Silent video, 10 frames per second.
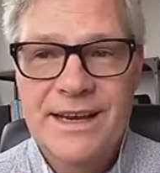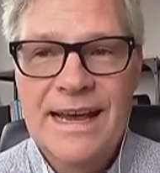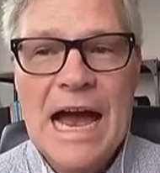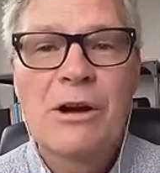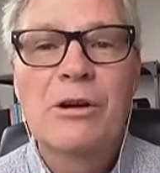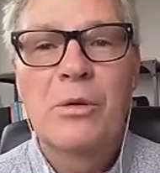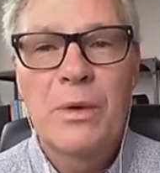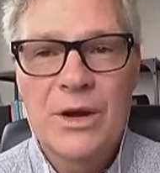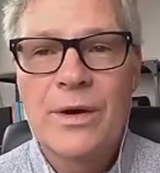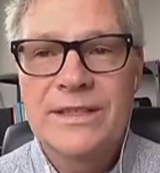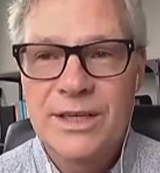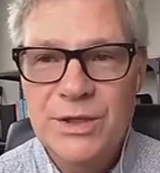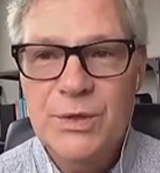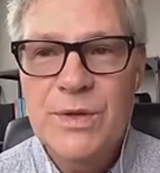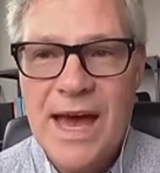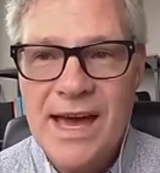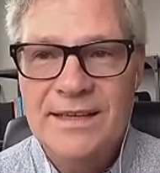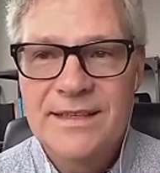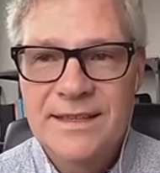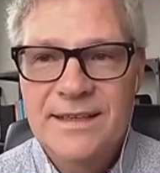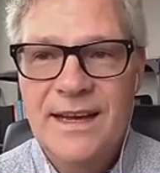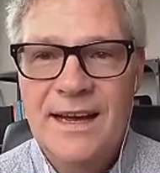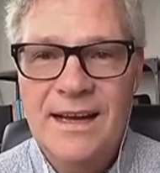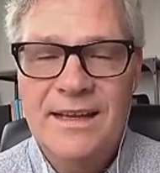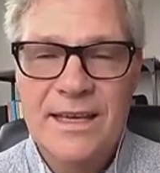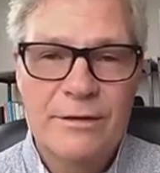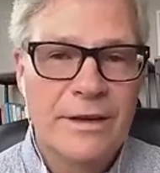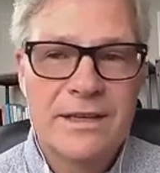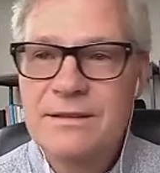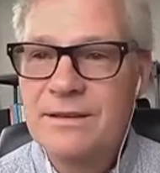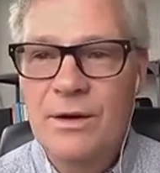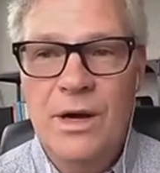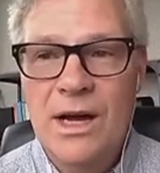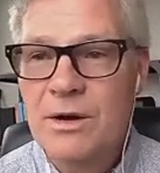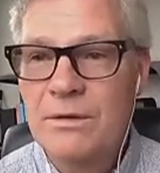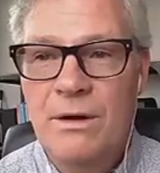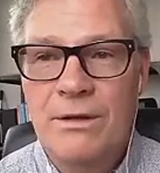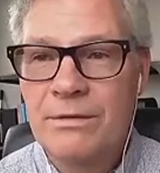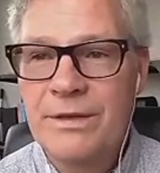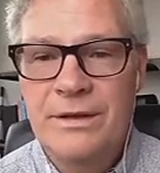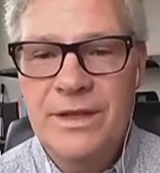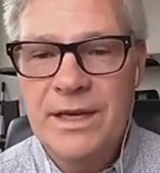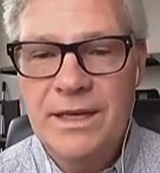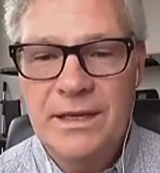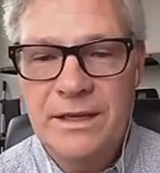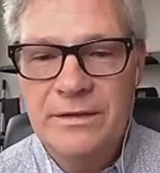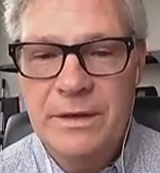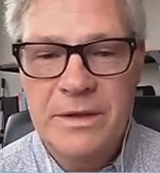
How are we going to do that? Given the